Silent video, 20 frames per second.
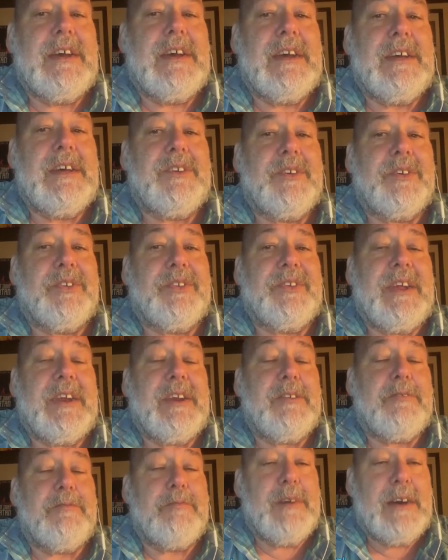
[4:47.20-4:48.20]
and your
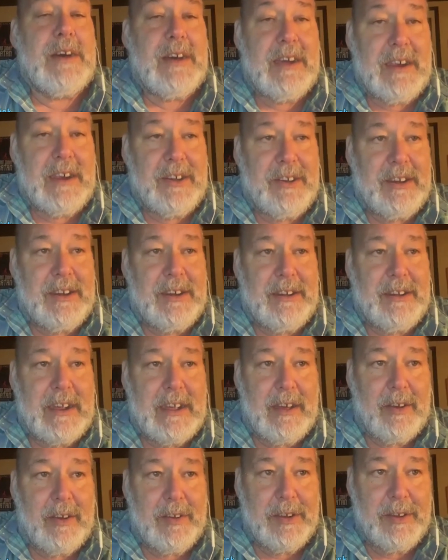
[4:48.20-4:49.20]
state of mind and
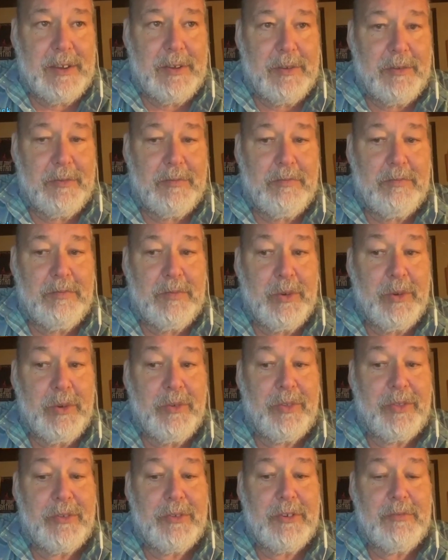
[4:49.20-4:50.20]
how you
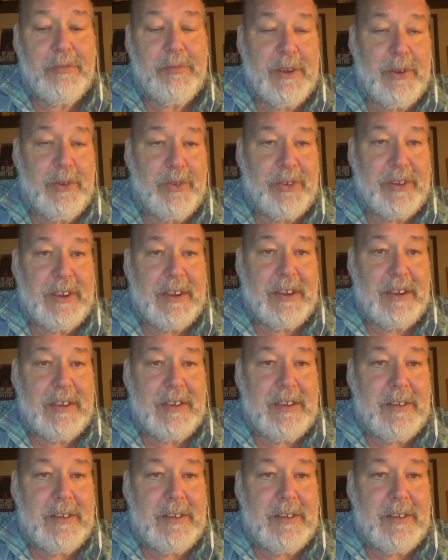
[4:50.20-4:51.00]
move through music.